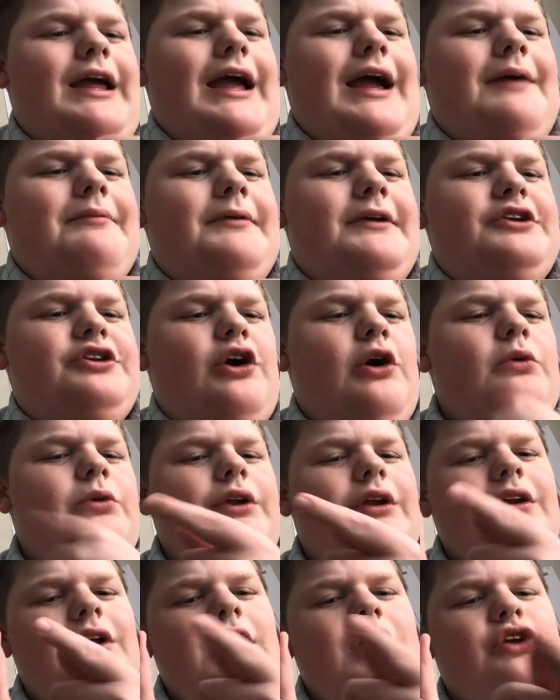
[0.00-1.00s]
episode.
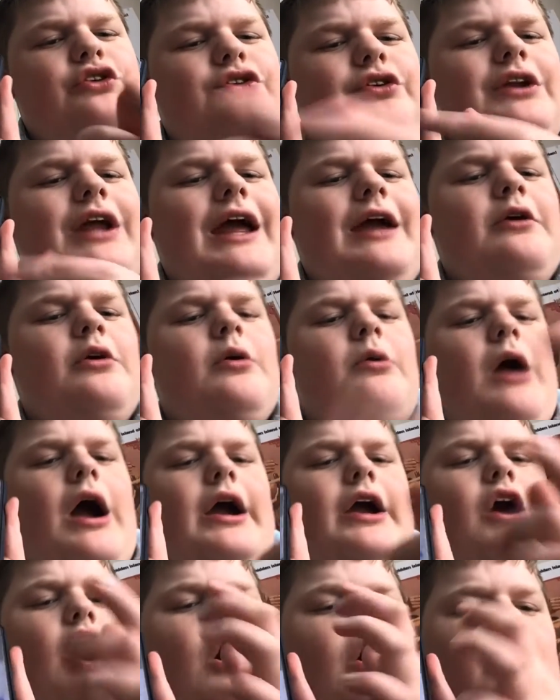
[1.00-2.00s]
Today I
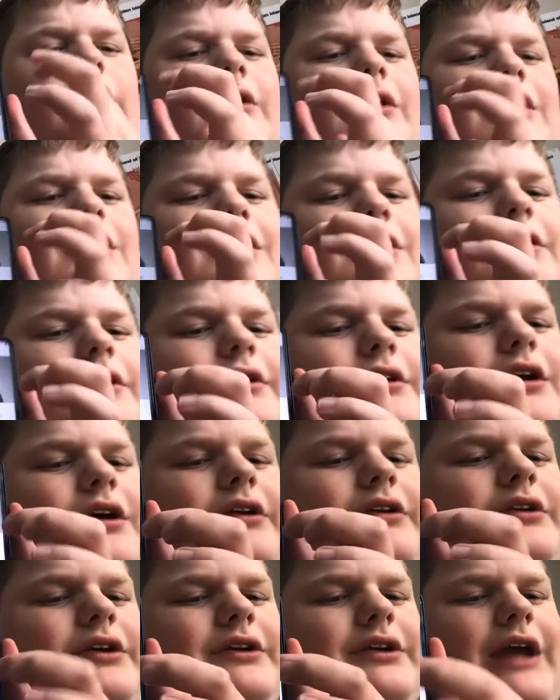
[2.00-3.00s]
call
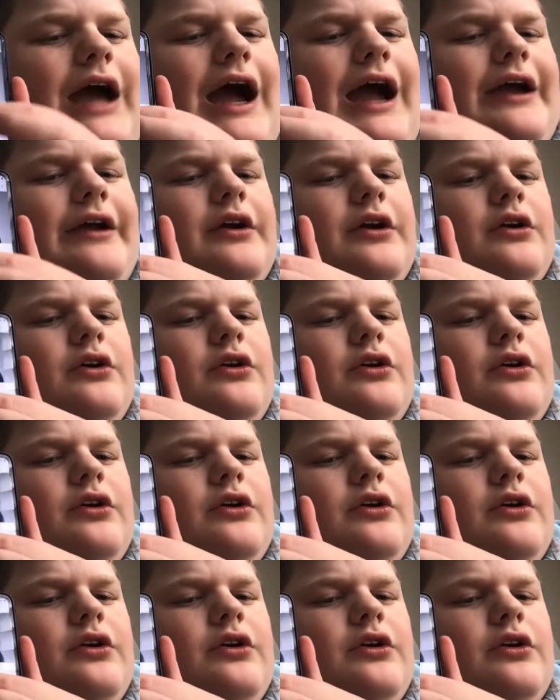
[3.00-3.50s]
this guy.